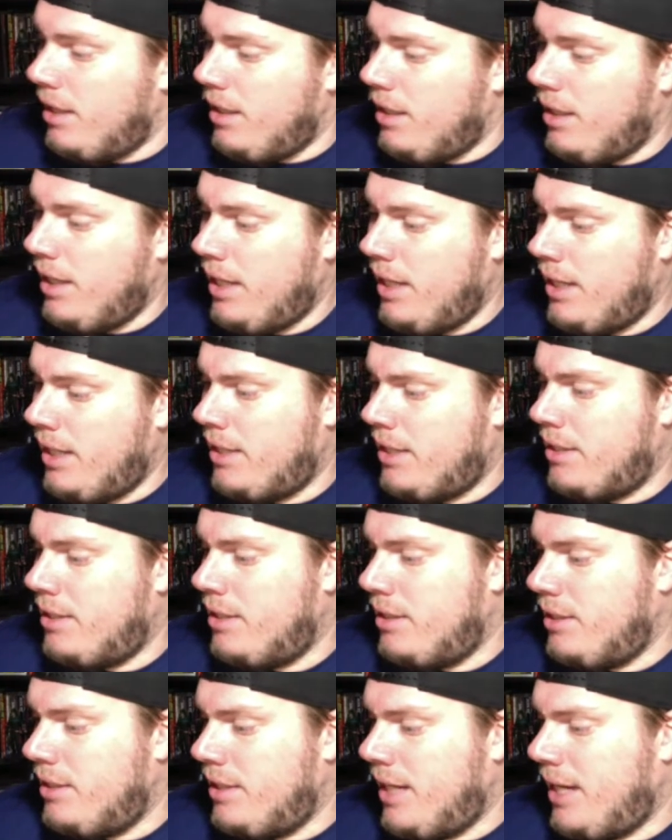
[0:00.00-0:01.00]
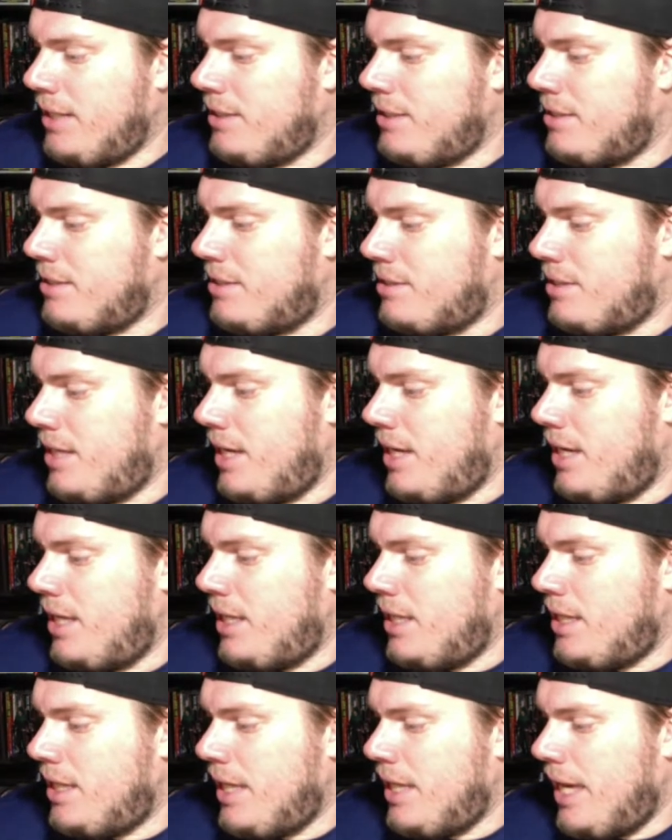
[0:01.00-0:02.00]
And not to
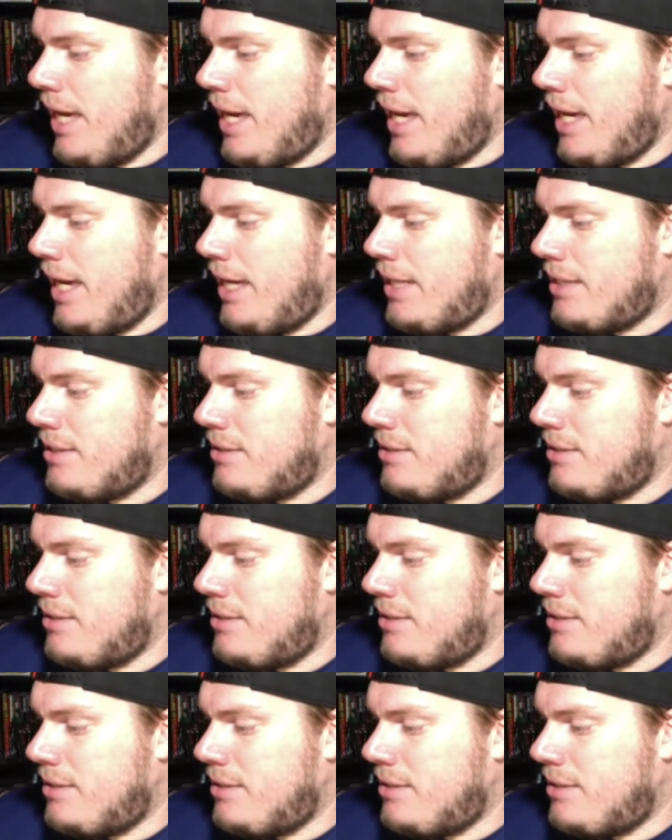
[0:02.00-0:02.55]
say that,